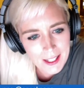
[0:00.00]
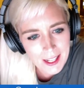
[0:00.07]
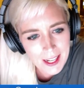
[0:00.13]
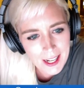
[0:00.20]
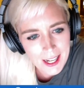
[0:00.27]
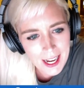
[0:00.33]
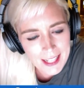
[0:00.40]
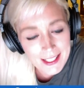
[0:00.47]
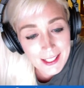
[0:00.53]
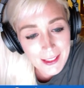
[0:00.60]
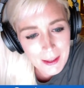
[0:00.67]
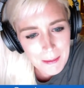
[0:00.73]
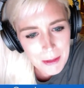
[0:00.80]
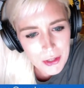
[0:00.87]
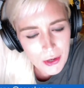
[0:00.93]
I did
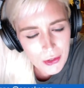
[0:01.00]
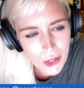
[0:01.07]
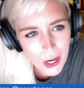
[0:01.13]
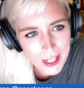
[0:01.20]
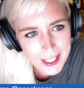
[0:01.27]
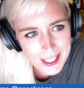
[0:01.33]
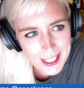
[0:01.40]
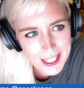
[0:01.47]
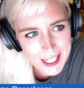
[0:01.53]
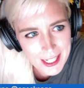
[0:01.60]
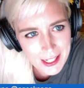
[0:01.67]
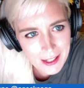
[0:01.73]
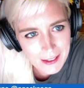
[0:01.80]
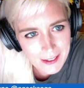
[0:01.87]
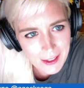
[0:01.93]
like Michonne talking to
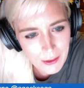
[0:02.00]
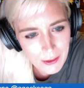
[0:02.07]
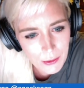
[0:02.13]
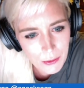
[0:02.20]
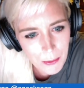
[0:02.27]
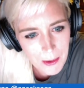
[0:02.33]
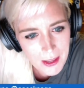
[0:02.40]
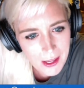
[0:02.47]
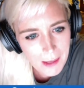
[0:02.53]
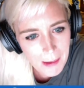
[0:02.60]
Negan, since we're speaking about